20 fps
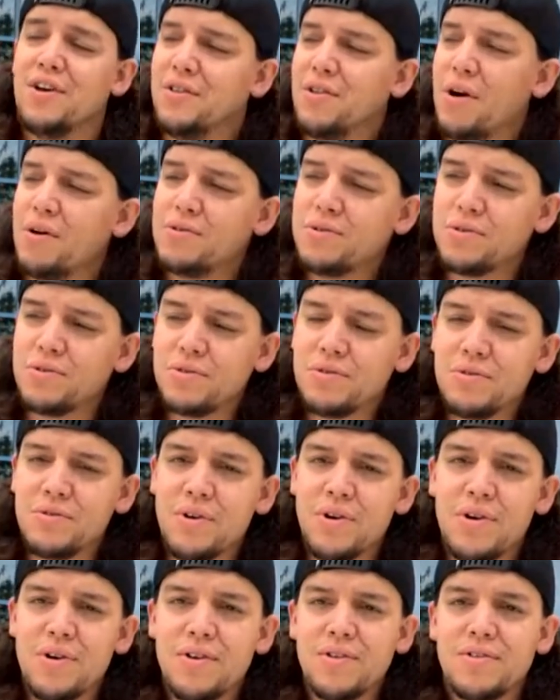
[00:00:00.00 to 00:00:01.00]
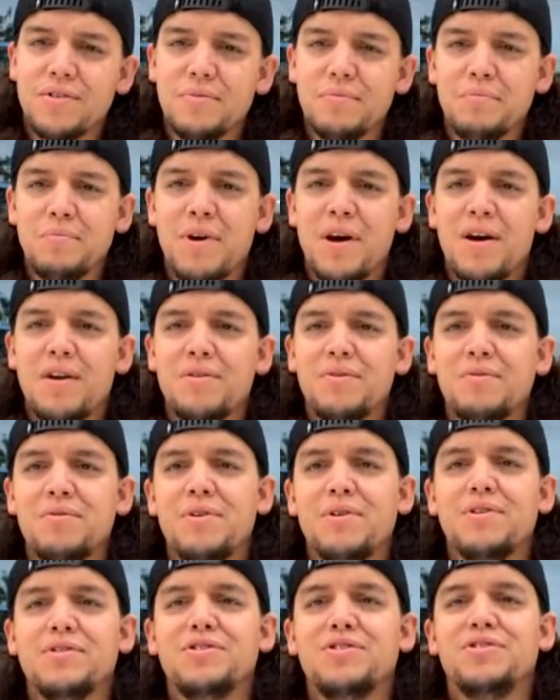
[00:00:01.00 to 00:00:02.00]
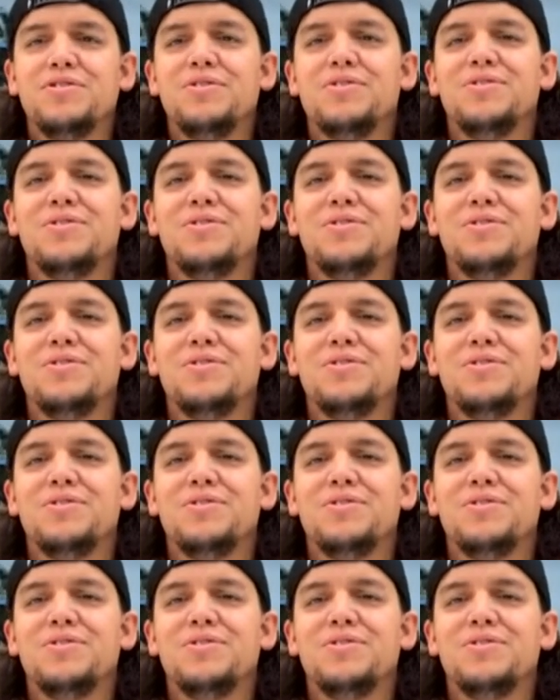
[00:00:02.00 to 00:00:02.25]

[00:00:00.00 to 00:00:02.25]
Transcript: Knows her worth no matter what you